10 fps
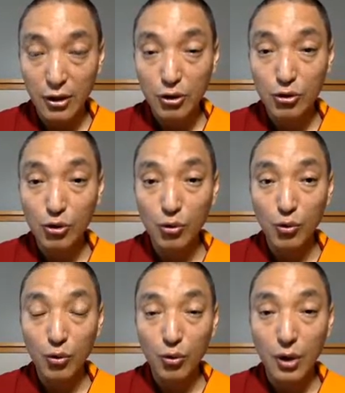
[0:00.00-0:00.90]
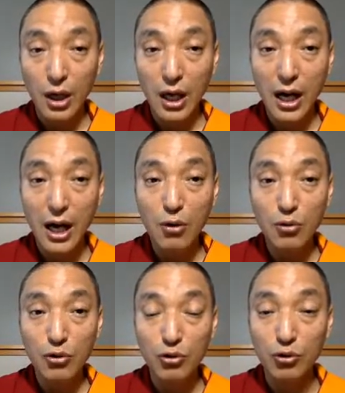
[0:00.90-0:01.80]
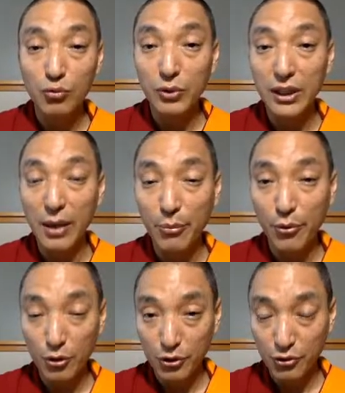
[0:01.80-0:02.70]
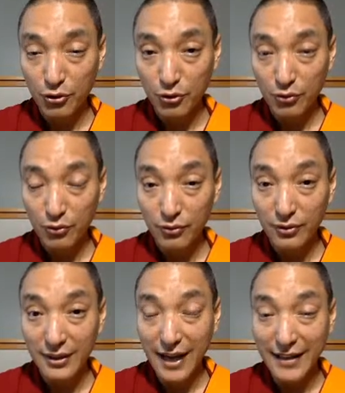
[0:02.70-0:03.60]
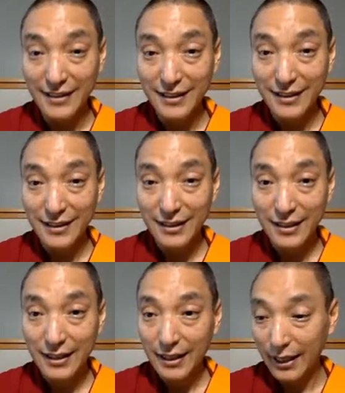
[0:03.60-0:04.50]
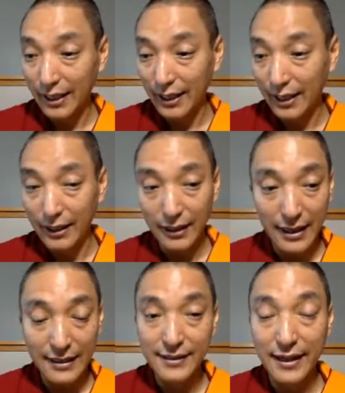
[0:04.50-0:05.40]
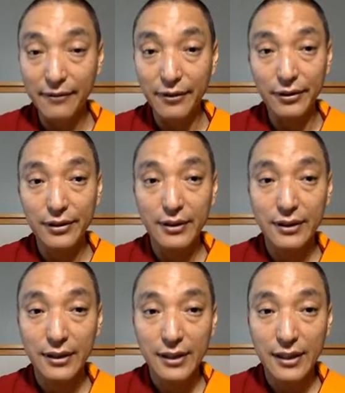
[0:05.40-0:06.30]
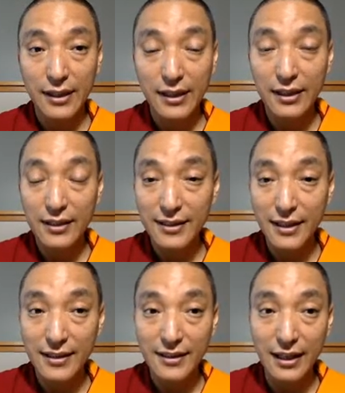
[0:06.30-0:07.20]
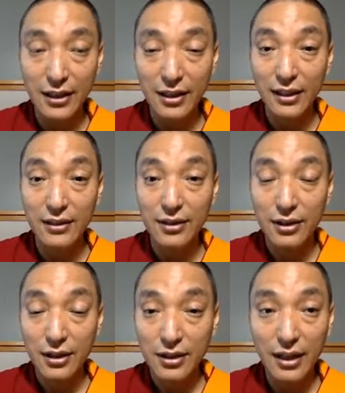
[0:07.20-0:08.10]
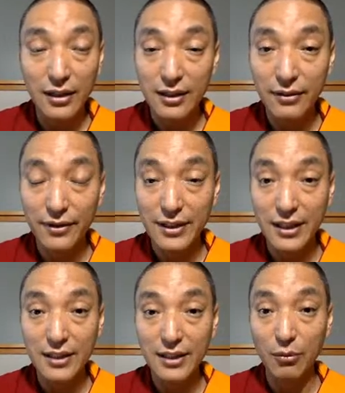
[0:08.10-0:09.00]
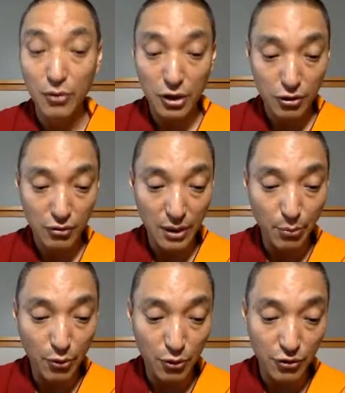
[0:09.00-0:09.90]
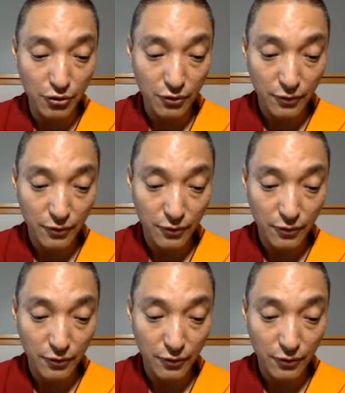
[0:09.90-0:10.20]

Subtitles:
So how should we approach that endeavor? Here says that in Shantideva says that we should approach